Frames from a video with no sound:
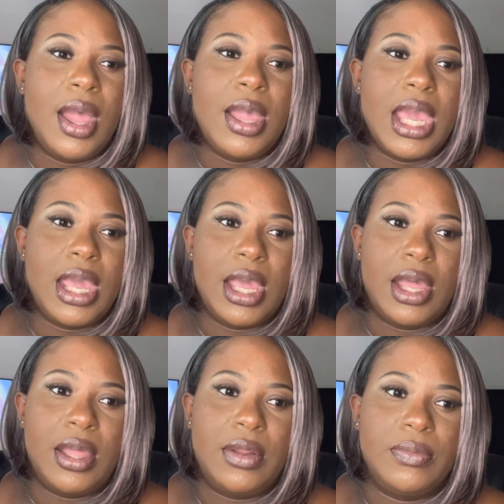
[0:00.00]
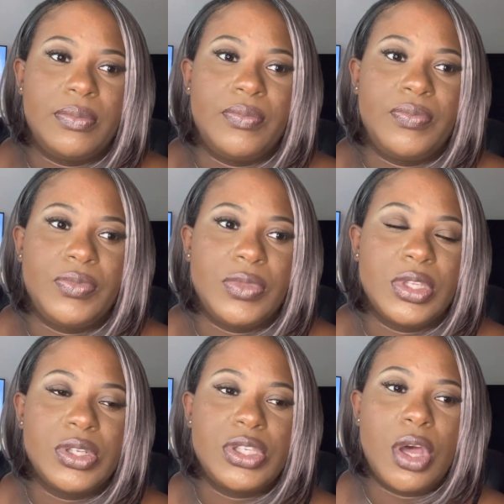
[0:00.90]
And
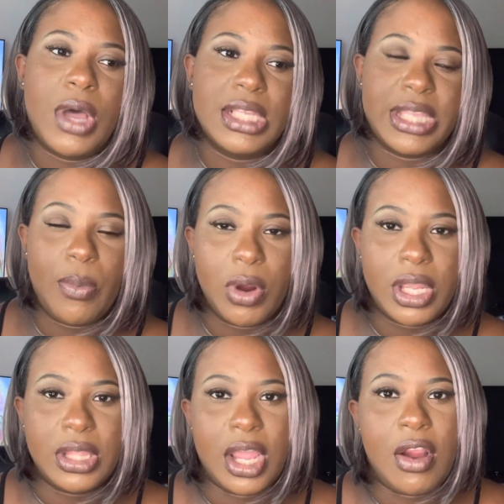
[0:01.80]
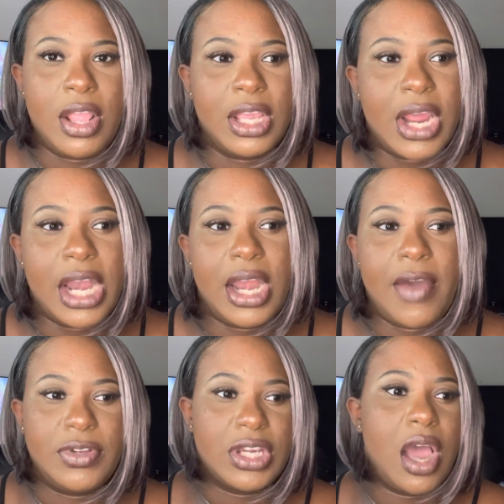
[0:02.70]
so I stopped working there, and then I didn't
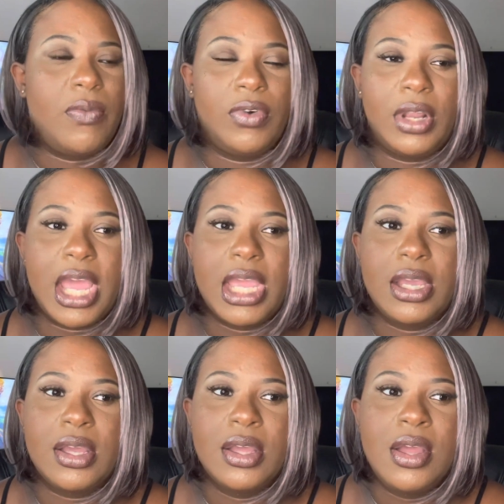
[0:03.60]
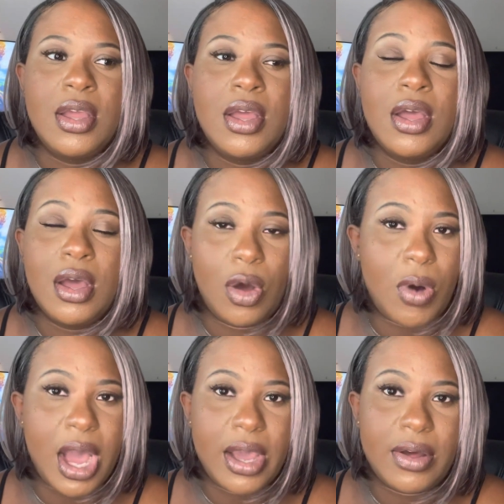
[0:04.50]
have a job for like a
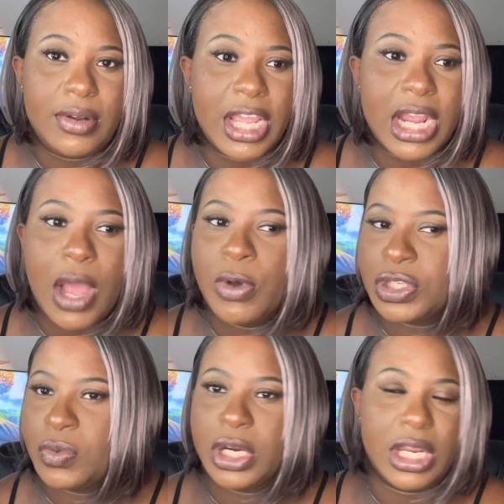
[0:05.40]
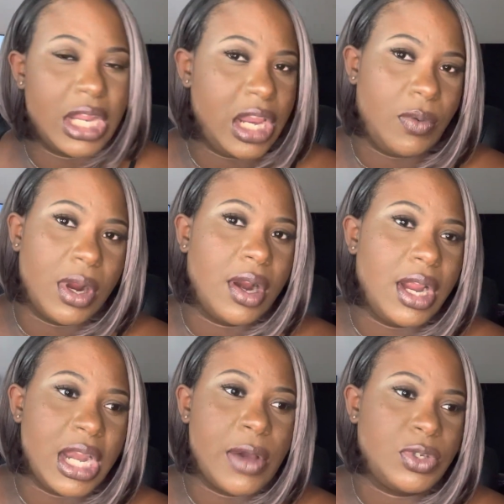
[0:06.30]
while. Like I wasn't working anywhere,
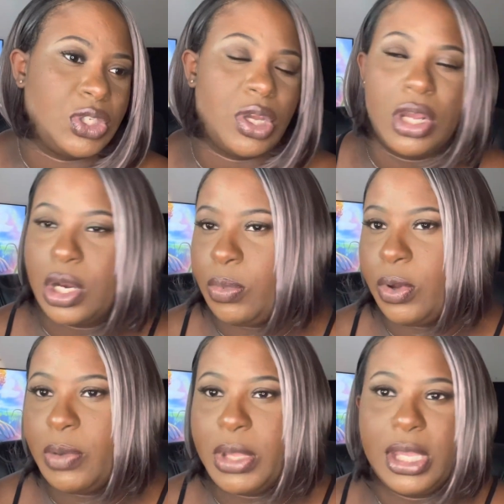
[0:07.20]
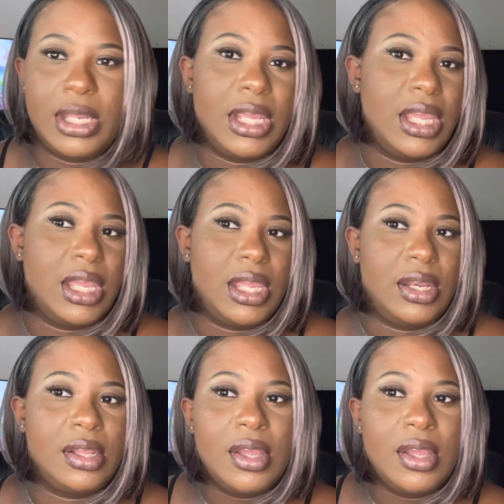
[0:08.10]
and I was just on unemployment, and